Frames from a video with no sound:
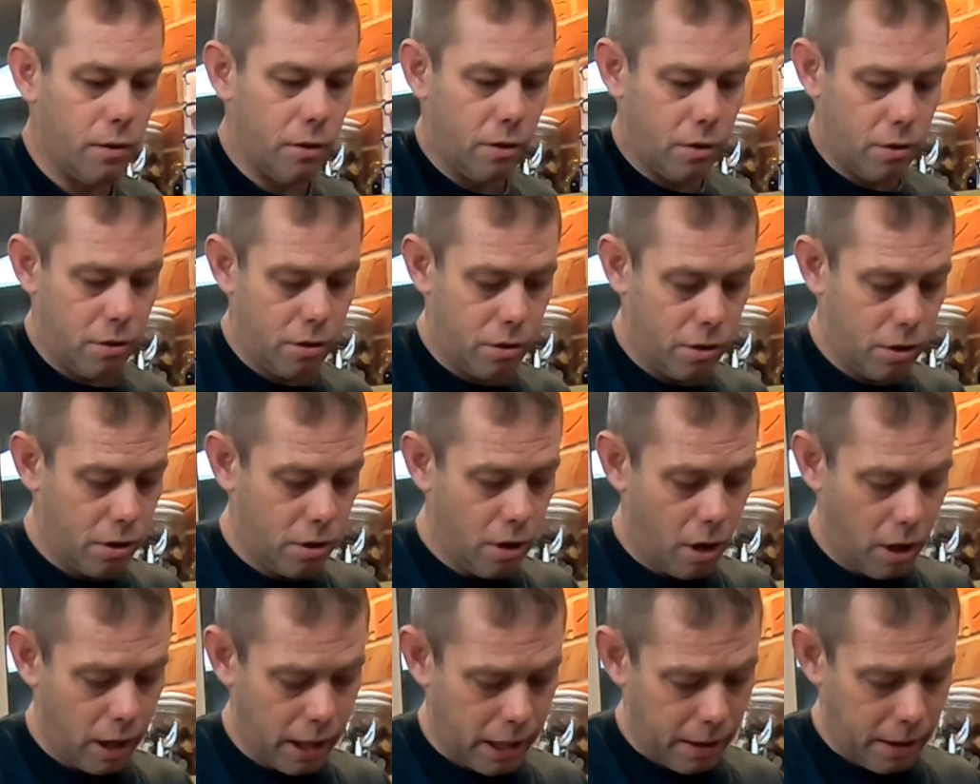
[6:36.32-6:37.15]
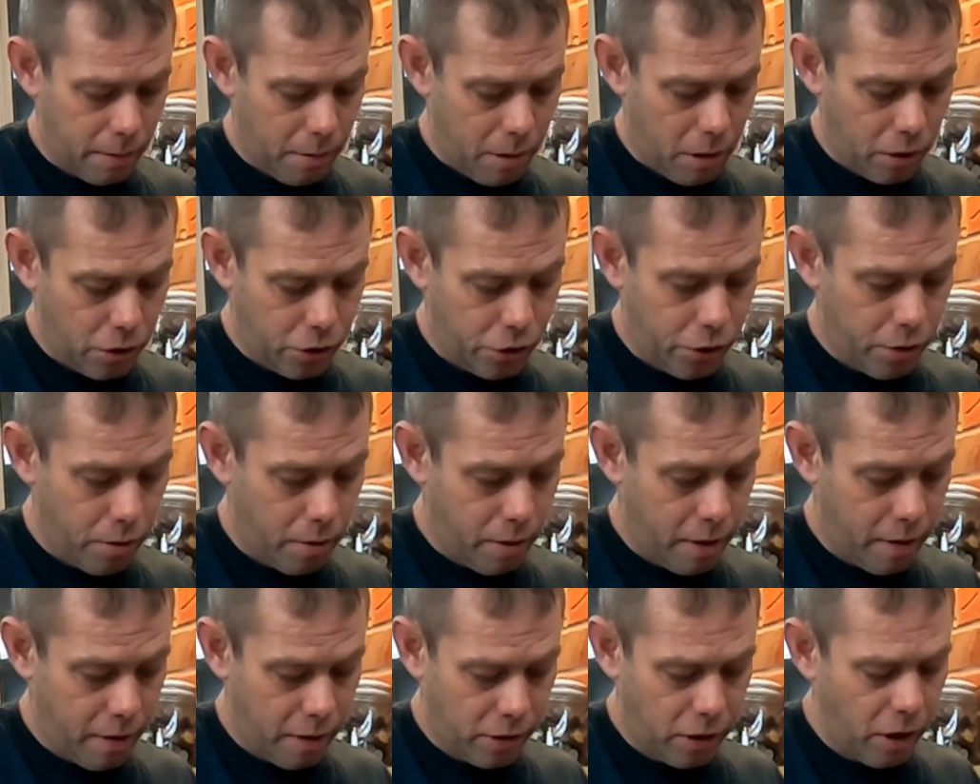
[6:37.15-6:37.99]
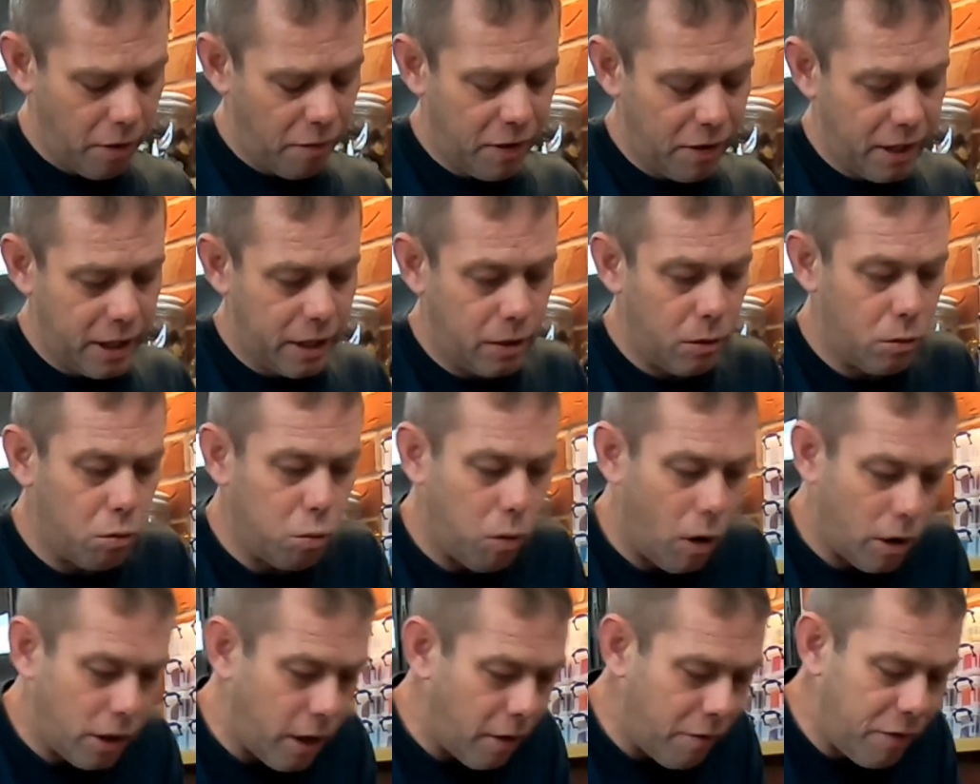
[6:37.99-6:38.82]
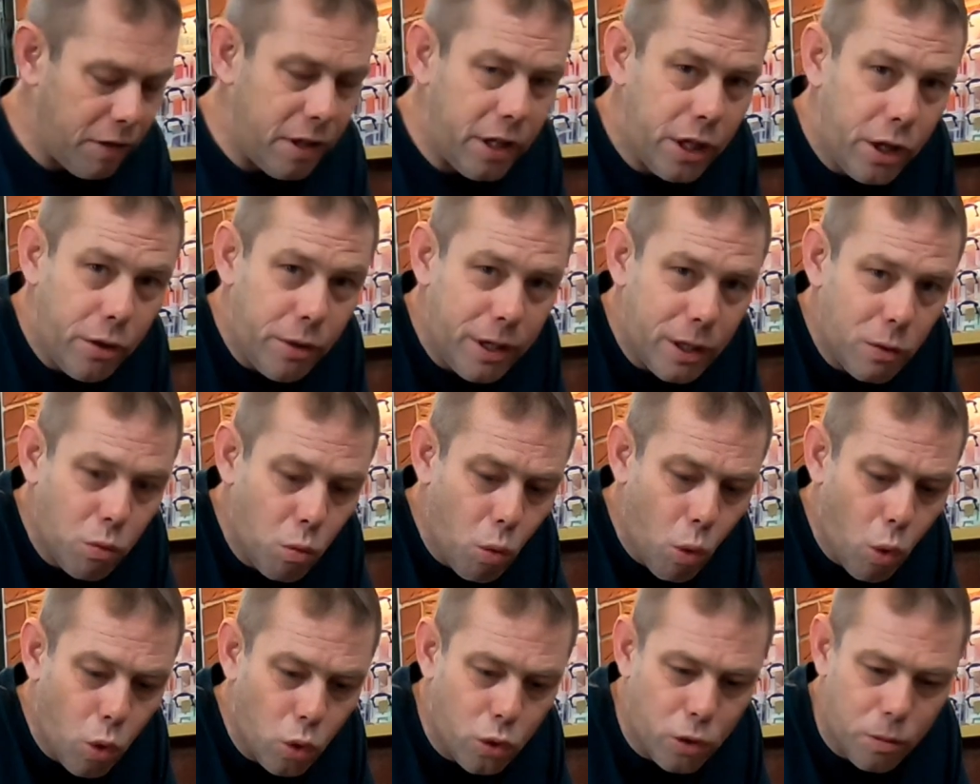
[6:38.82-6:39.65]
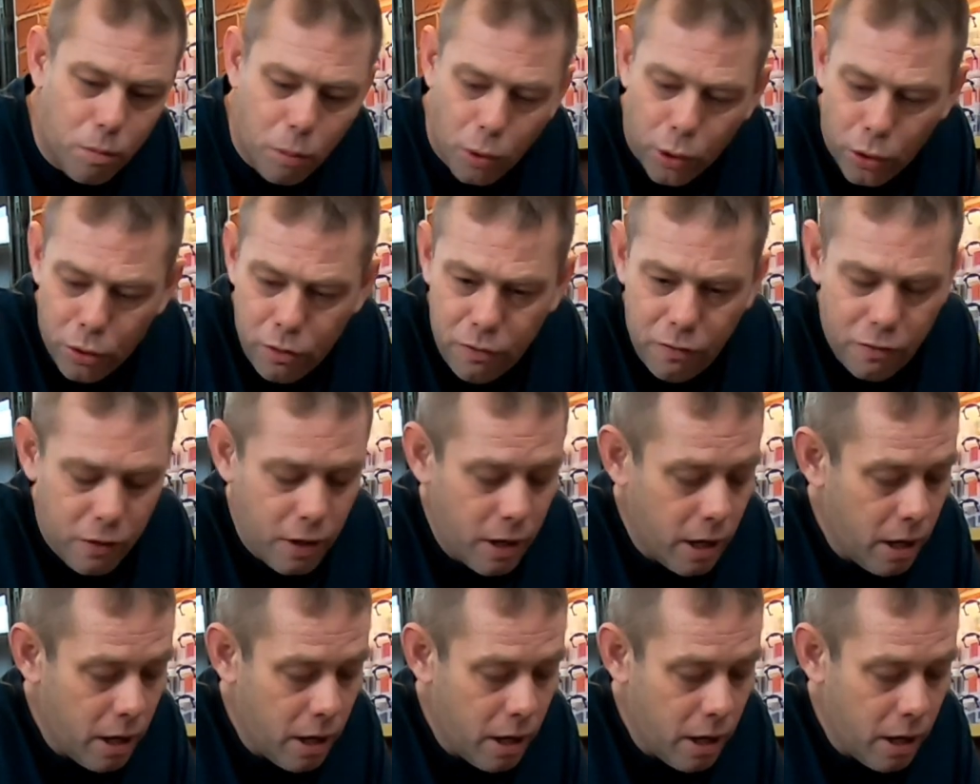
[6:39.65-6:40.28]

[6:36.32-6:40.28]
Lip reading: Solid. I'm not sure. I don't think the unit's waterproof,